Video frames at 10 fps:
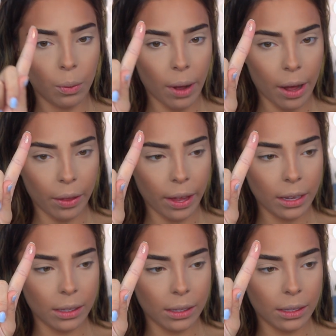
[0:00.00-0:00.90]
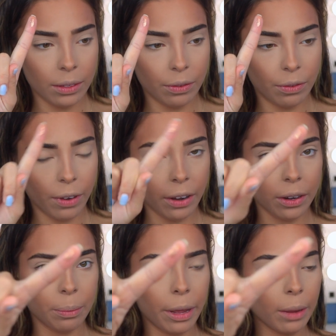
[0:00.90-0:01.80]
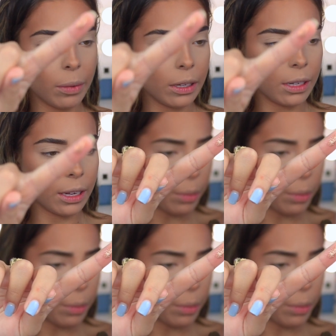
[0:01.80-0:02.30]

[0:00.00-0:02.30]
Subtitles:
Wow, that is very pigmented.